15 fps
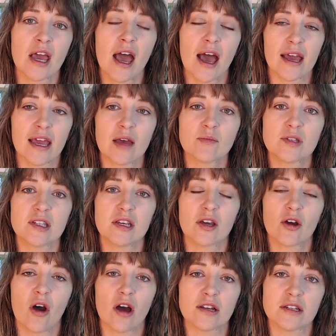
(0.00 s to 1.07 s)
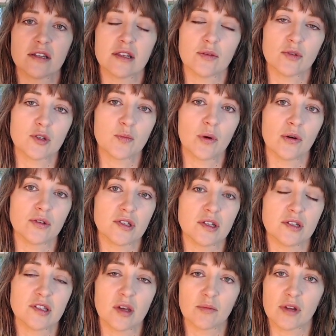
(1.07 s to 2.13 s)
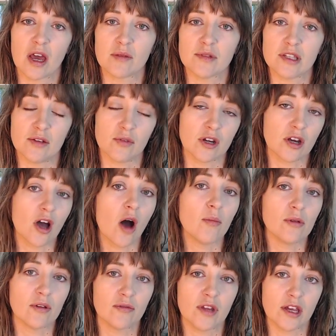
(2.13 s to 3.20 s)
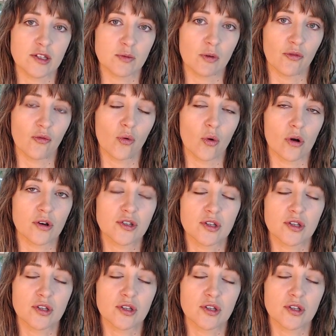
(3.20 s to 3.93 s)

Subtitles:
I am seeing content that was posted sometimes even a couple of days before.